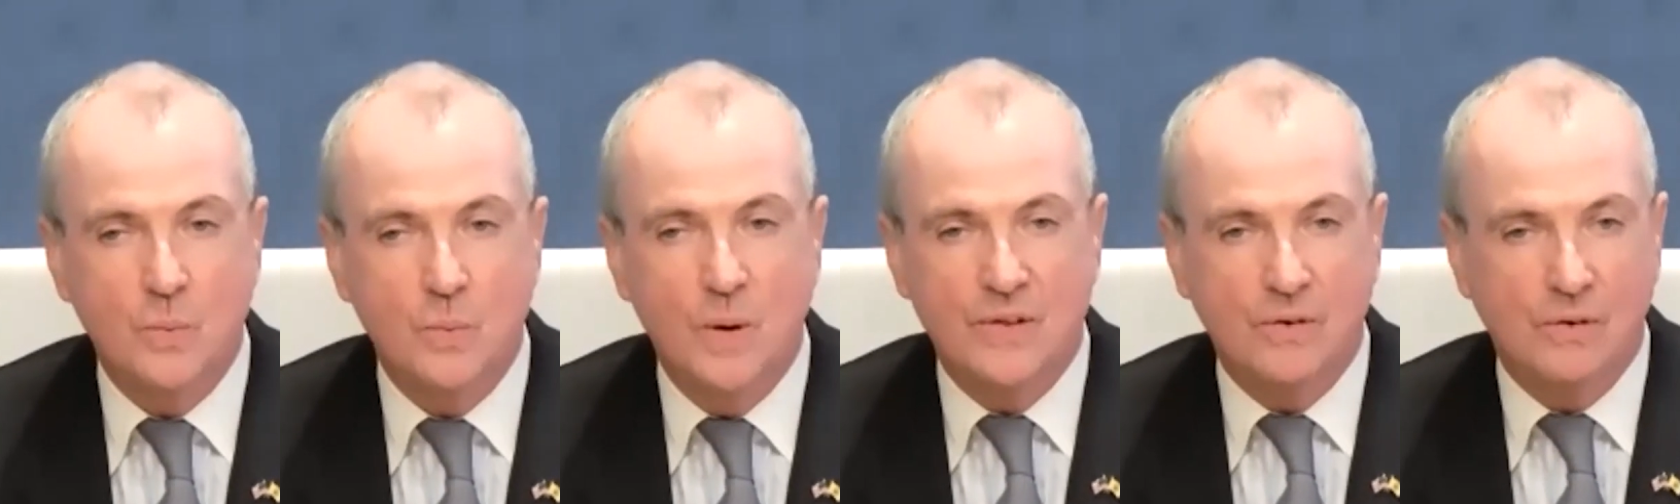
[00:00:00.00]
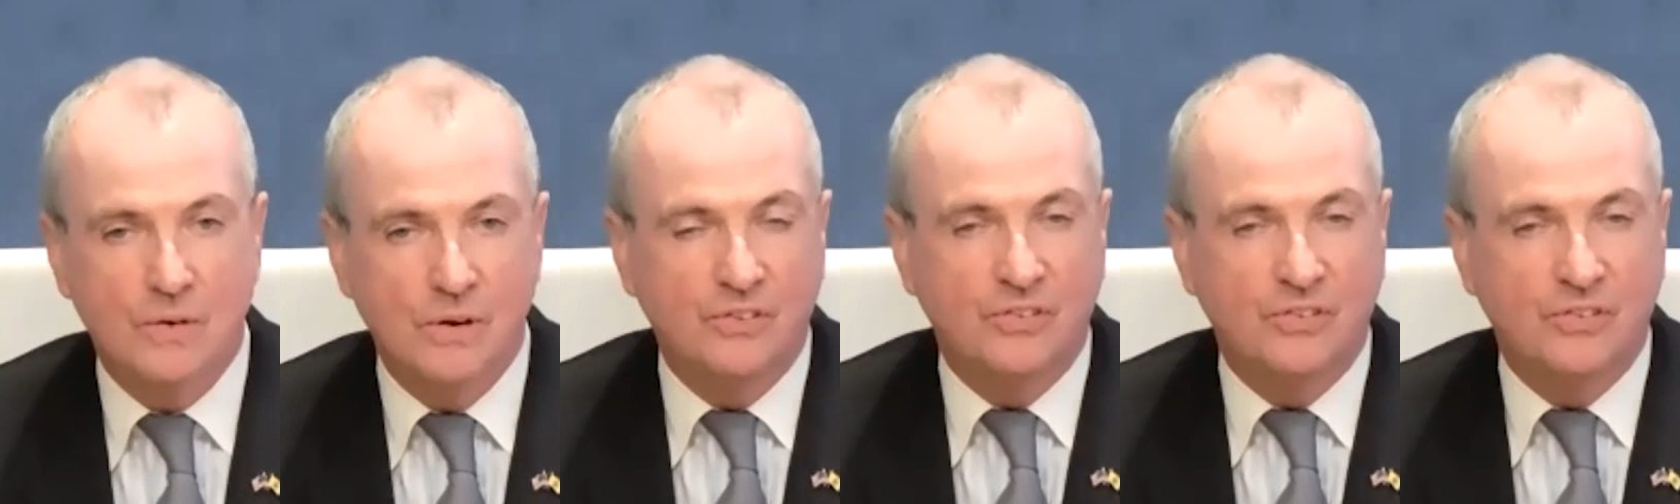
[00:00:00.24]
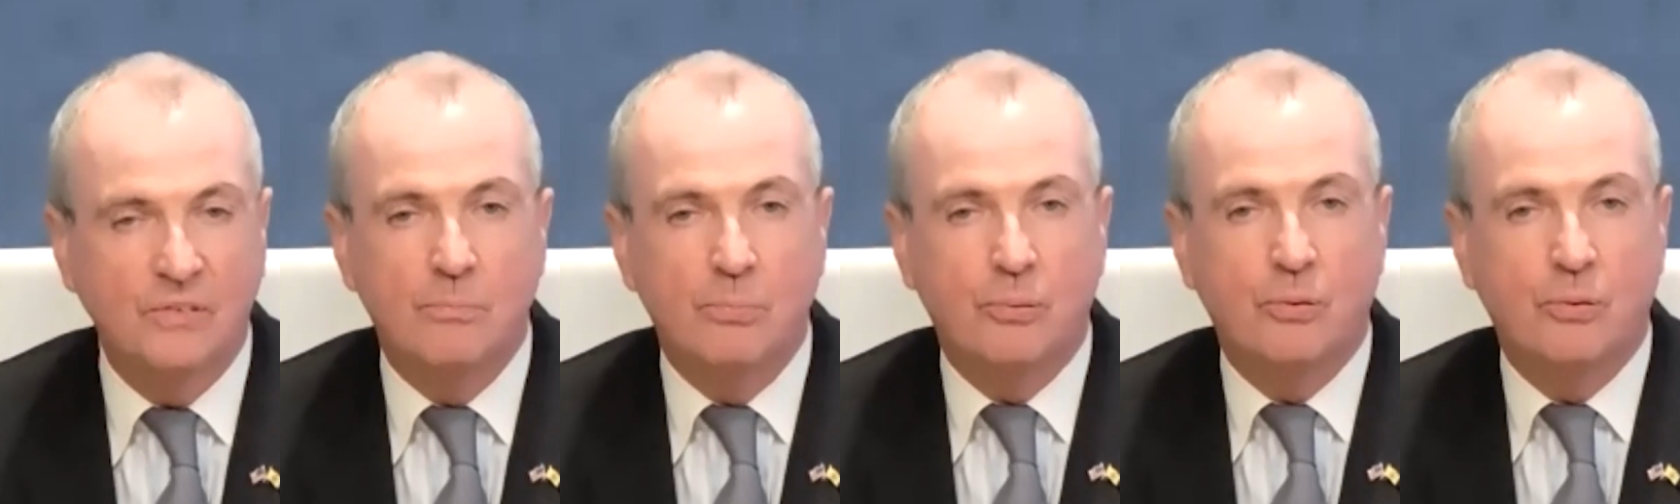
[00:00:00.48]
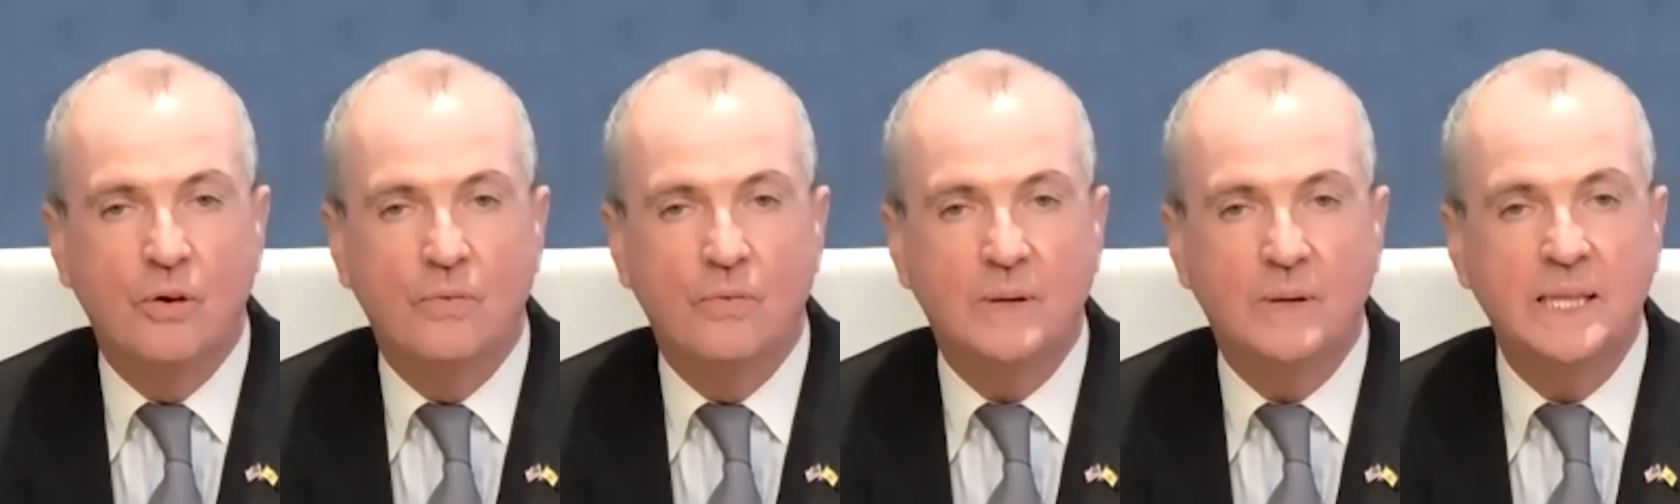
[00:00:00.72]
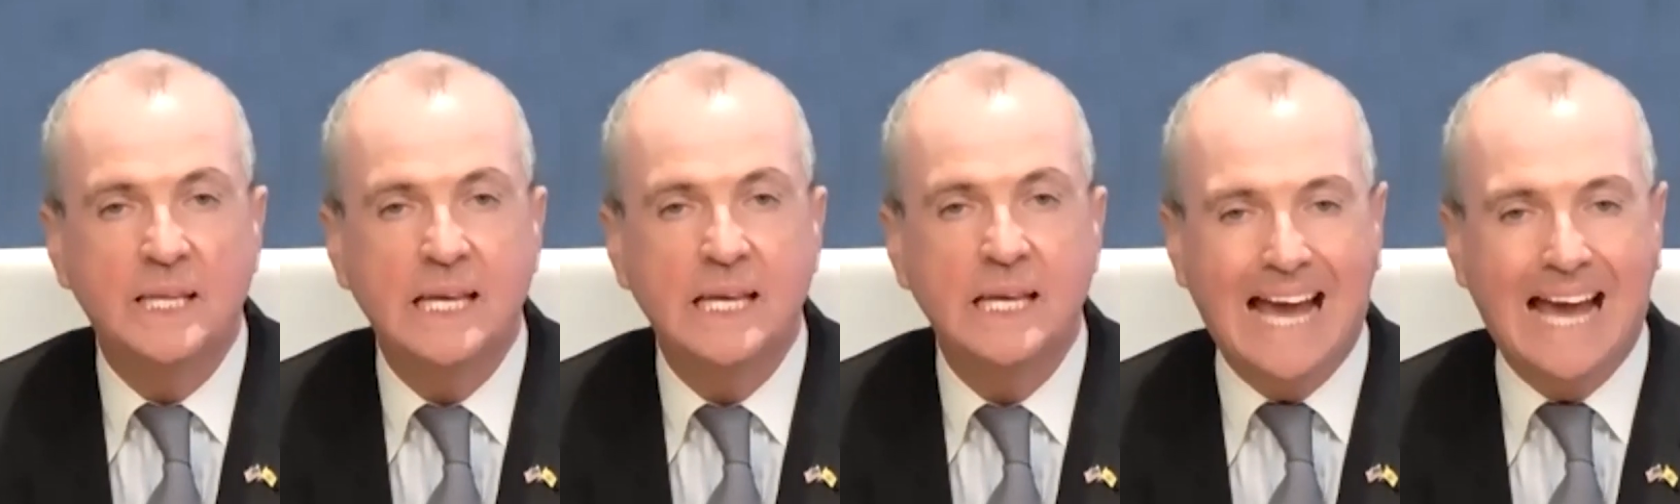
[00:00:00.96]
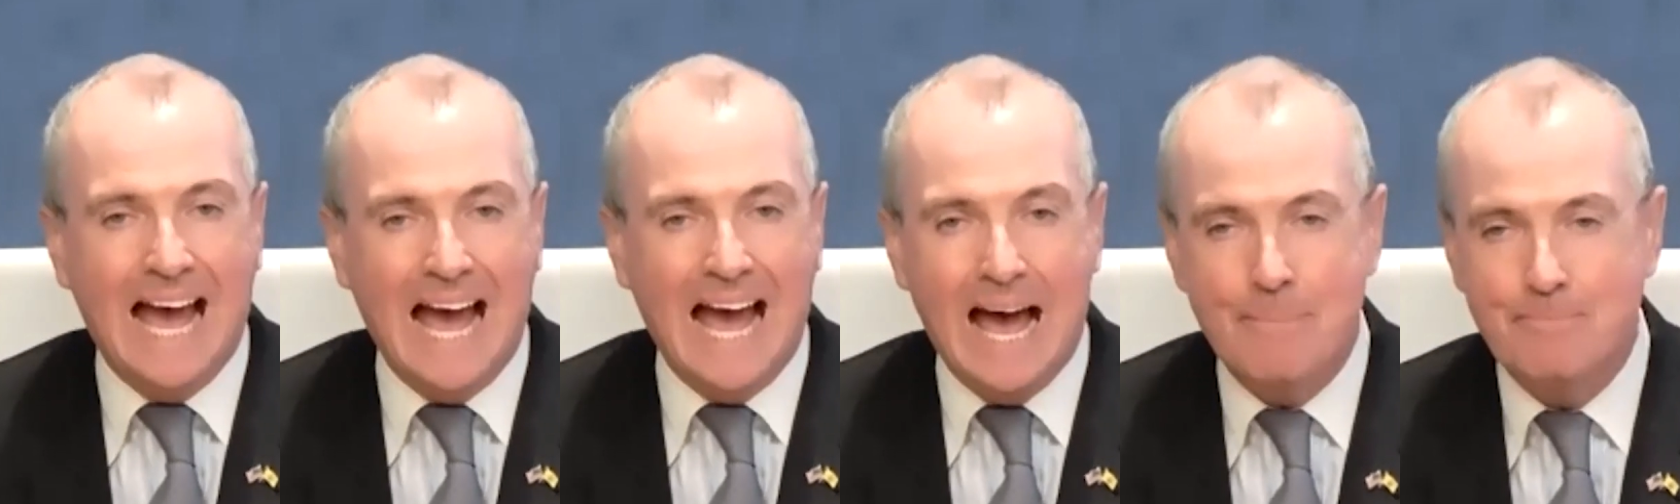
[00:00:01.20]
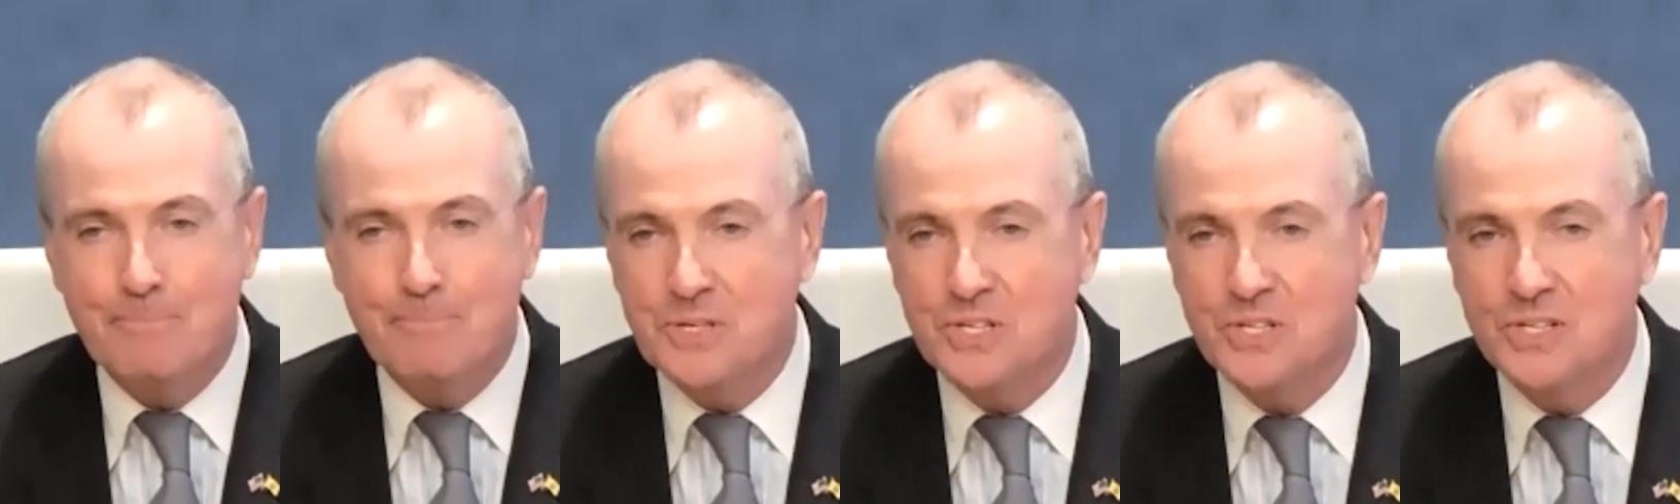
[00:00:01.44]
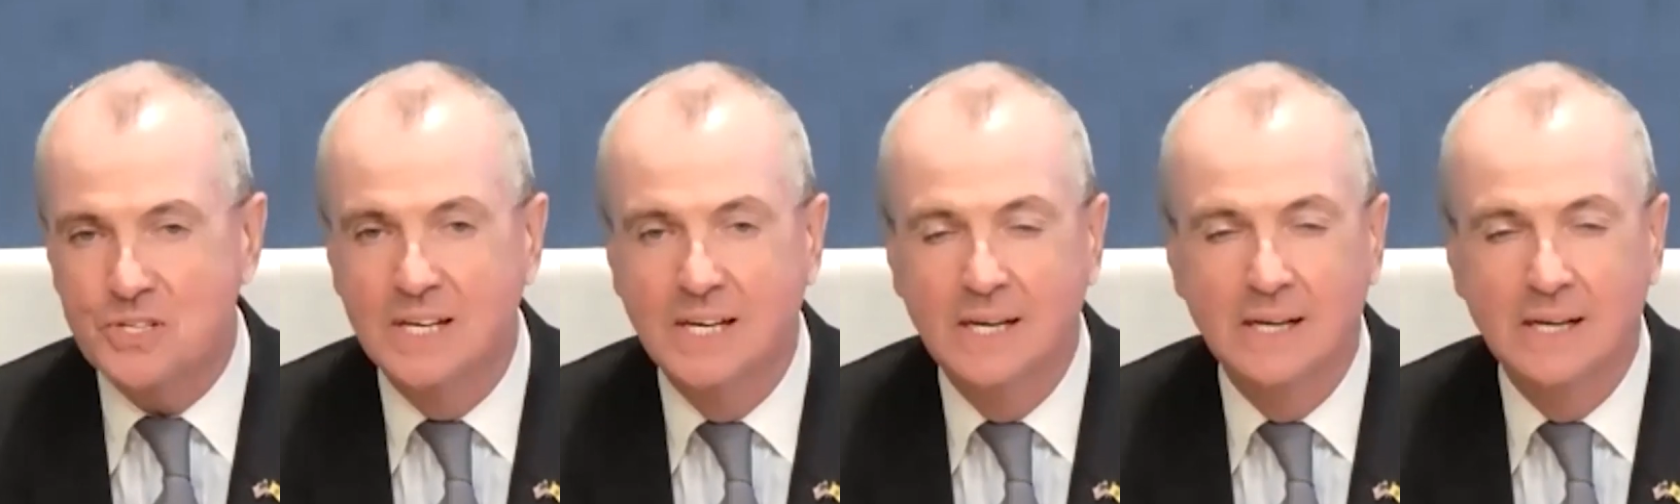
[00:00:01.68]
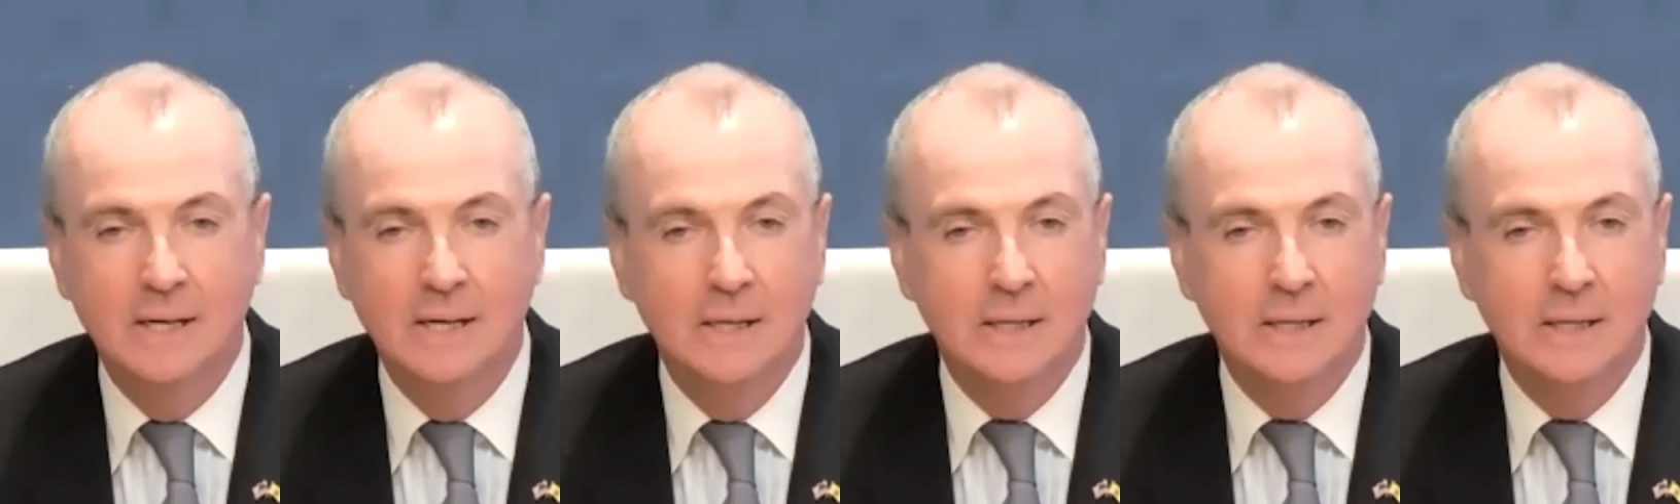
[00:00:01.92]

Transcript: whether it's improving the apps,